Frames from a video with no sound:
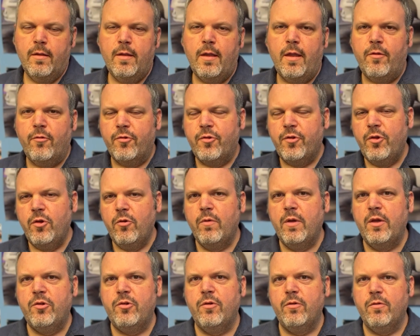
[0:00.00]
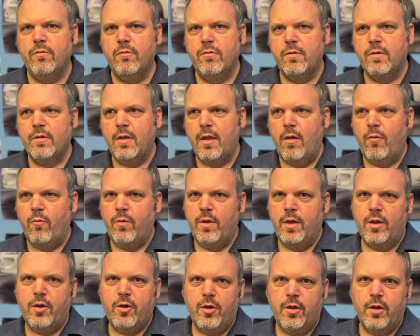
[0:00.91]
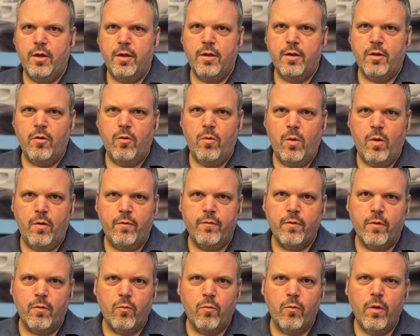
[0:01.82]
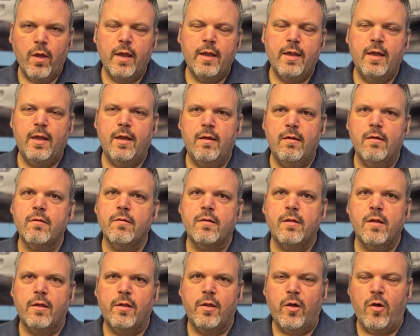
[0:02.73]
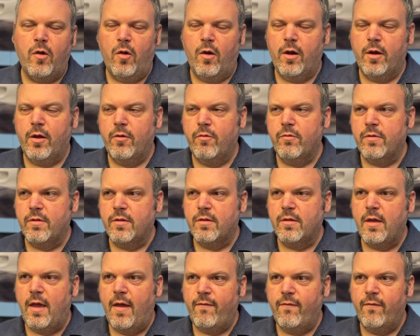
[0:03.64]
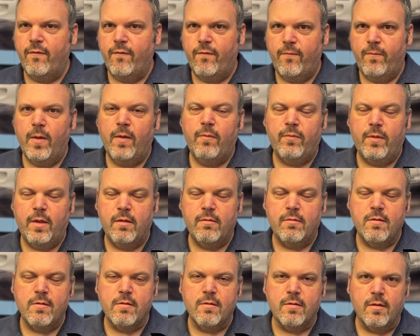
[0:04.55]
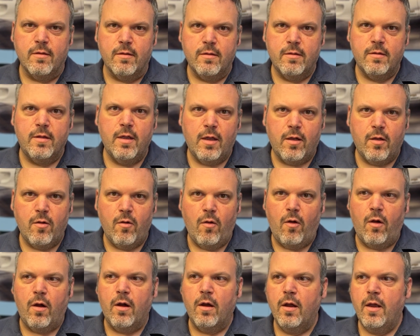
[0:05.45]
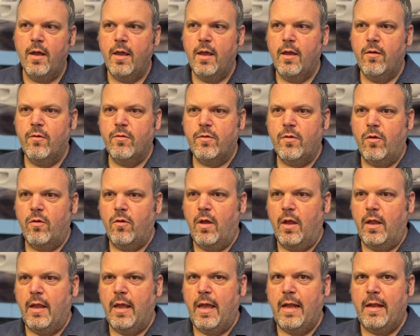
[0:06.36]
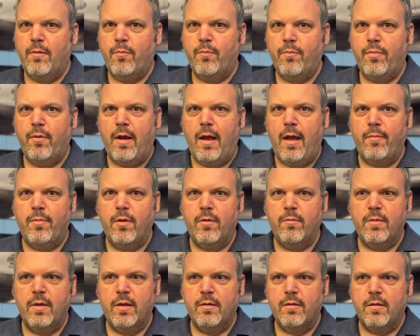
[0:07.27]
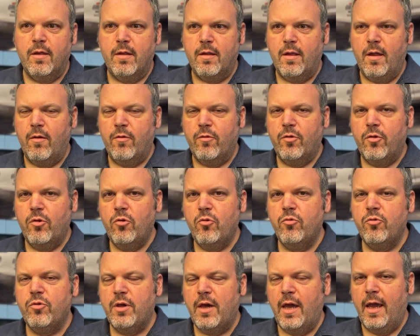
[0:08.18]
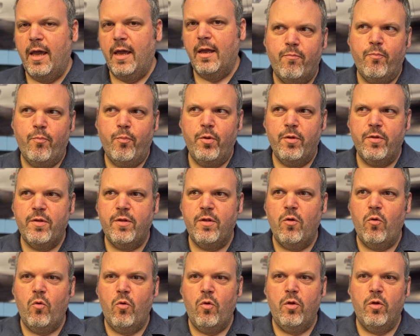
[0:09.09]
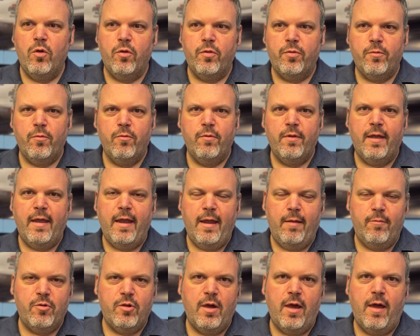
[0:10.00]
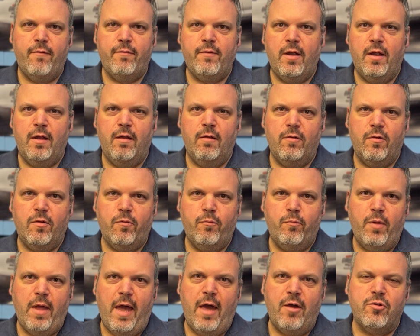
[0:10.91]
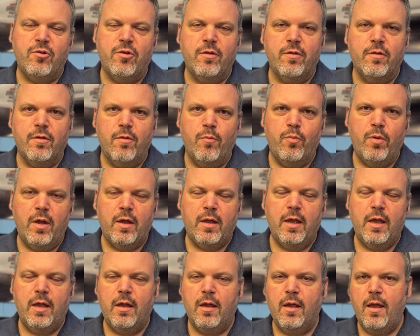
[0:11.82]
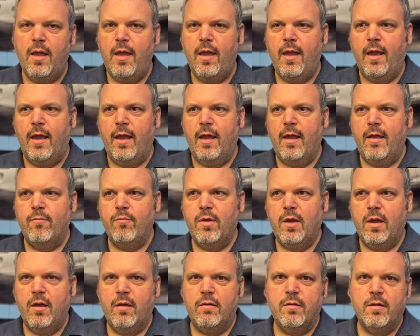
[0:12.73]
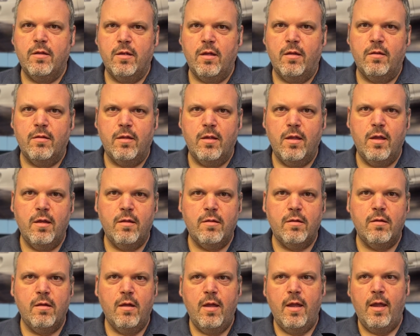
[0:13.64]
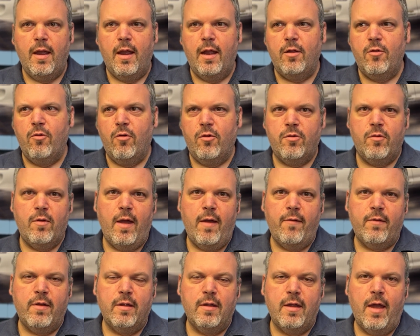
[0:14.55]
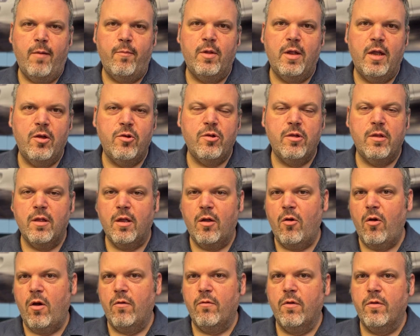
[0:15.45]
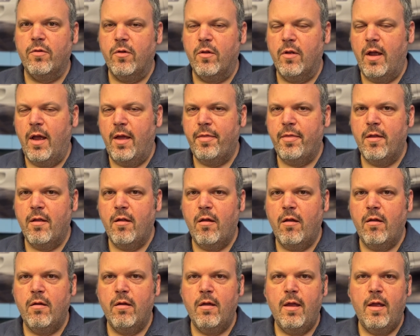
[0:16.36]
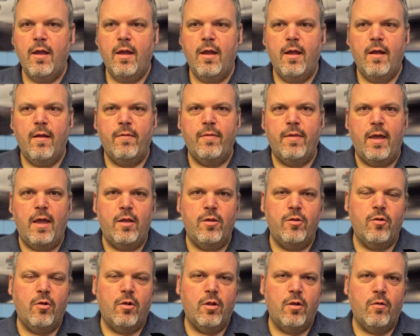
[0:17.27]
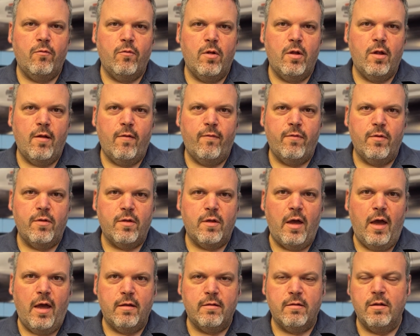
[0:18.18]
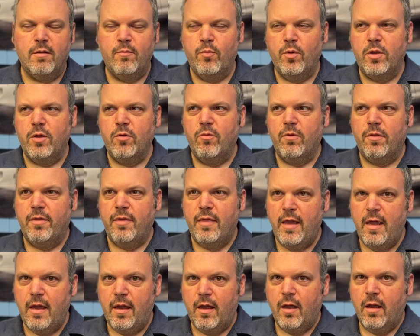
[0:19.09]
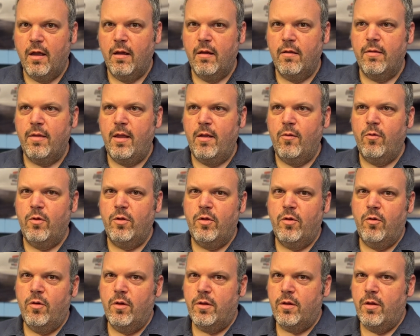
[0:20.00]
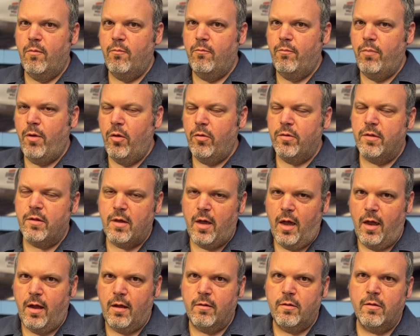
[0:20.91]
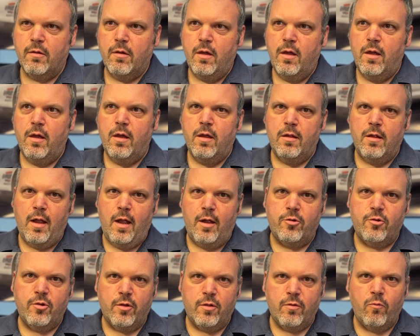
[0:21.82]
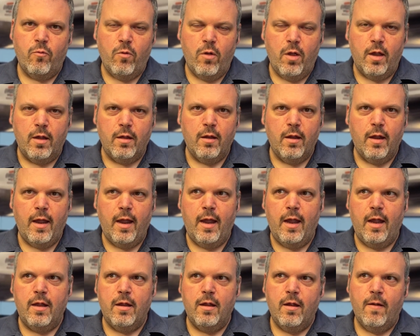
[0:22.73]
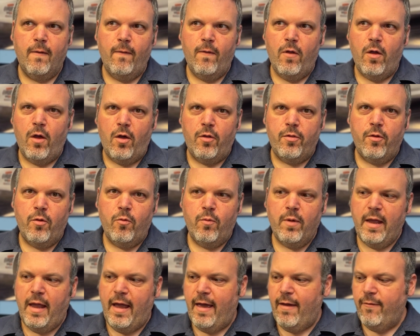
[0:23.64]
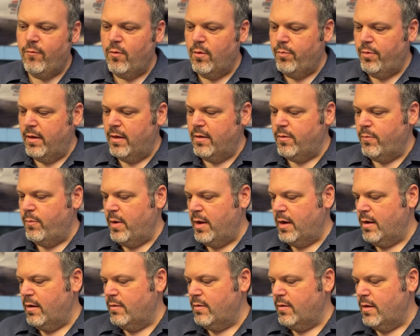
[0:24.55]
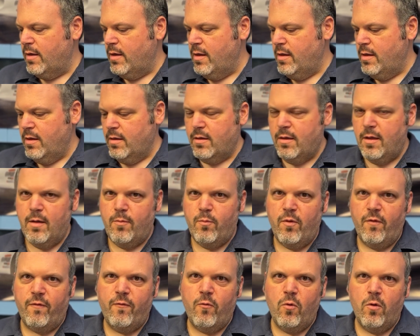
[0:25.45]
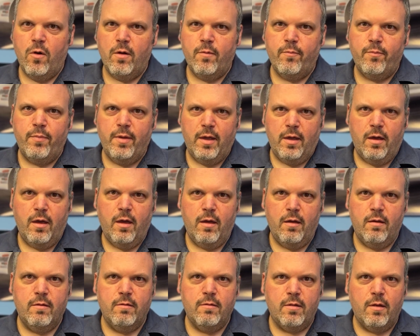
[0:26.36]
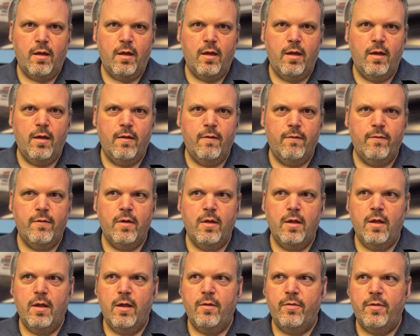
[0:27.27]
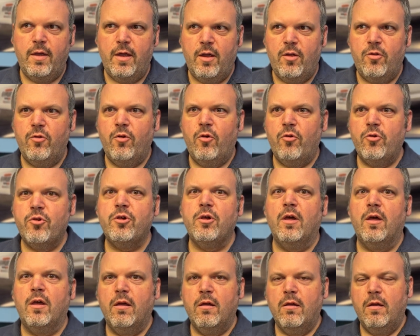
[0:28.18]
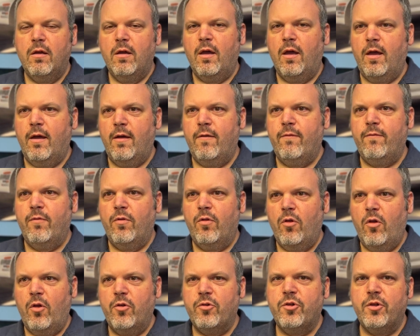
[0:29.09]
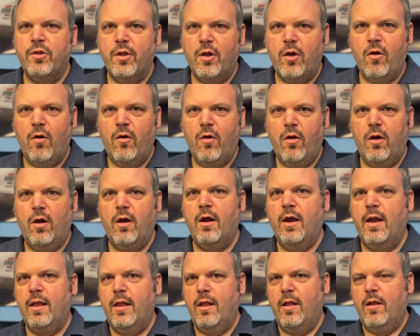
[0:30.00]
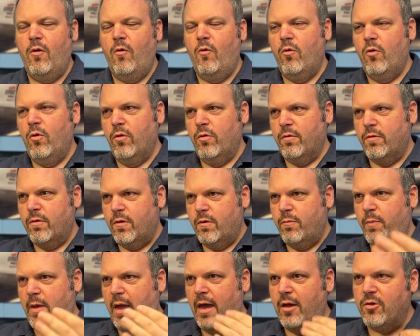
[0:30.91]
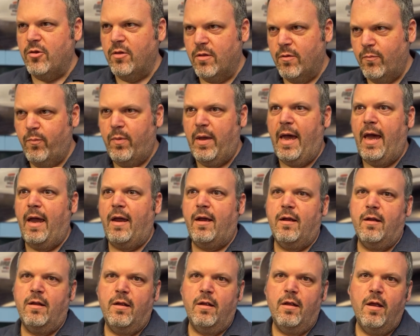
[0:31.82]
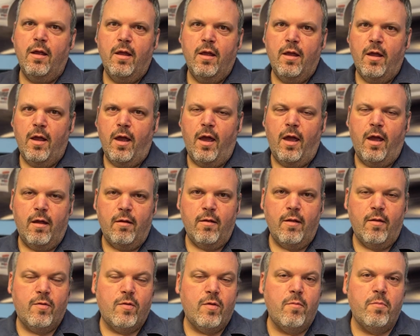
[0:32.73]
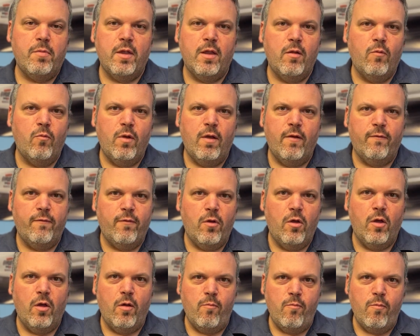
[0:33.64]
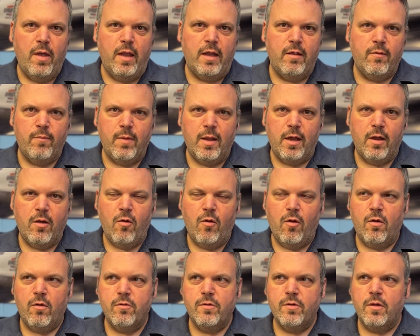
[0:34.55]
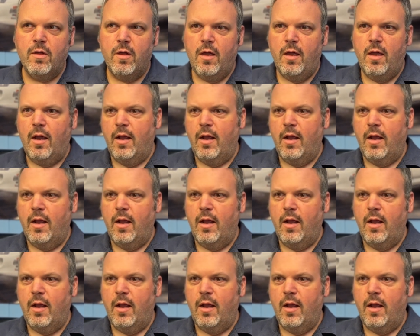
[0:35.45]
Now there's two issues that we could go over. One is that the car goes 750s and it's a stick car. So a lot of problem is that the 2J puts the oil through the camshaft and it splashes the bucket. And because it does this, and you also have contamination, the car runs on ethanol, that you're gonna run out of viscosity. But you would think that it would do it to both sides, not just one. And although we have replaced buckets in this thing before because of the inertia of launching the car and then the oil splashes back, and it's something that we have fought on many cars.